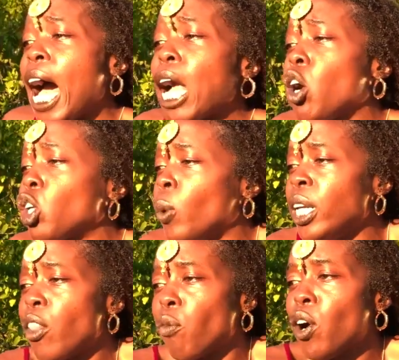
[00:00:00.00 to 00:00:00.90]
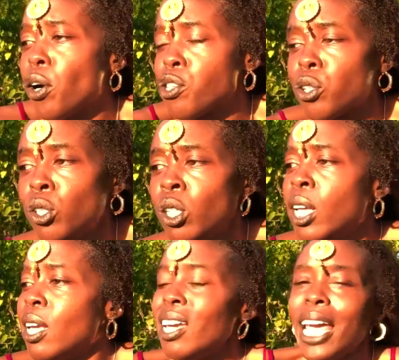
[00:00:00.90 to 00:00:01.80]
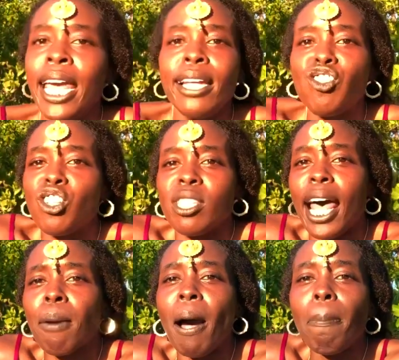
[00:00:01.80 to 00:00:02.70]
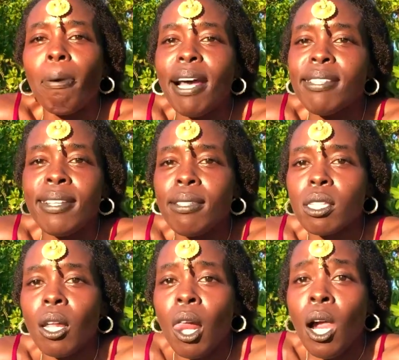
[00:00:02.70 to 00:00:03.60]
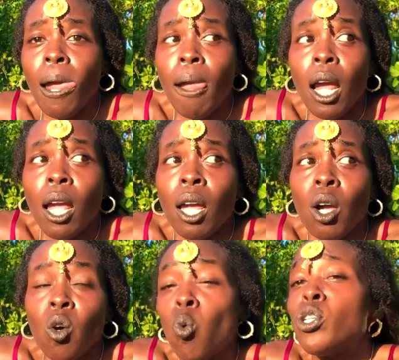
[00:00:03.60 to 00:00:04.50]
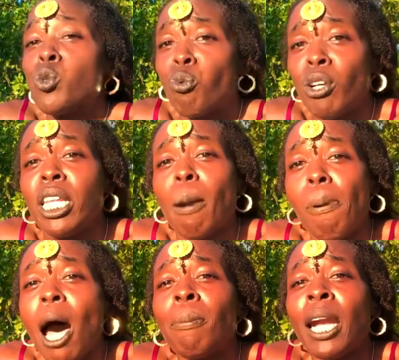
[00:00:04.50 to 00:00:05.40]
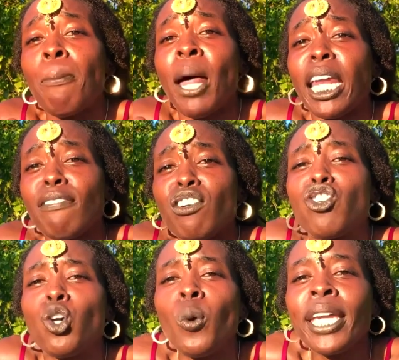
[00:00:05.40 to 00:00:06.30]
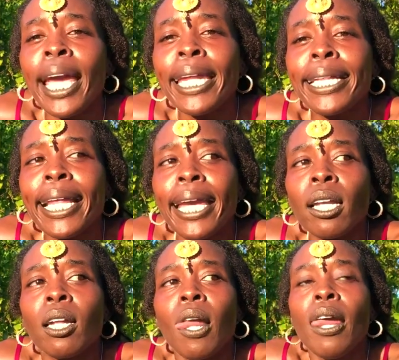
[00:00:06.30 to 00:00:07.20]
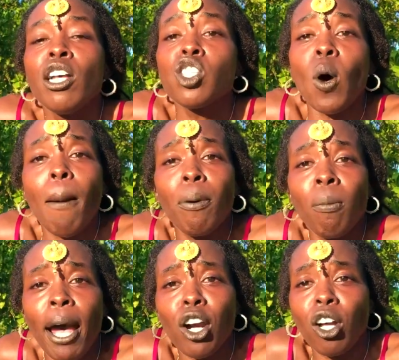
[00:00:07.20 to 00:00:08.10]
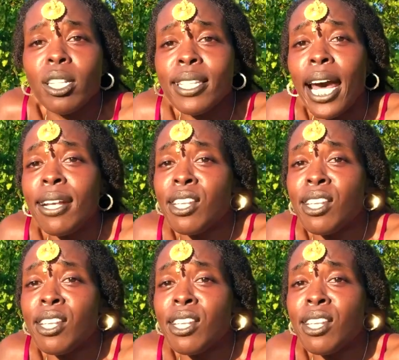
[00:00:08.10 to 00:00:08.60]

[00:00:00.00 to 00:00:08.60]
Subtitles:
I go to another rehearsal and it's just like my presence was really a problem and I'm not even doing anything. So I pulled my girl aside.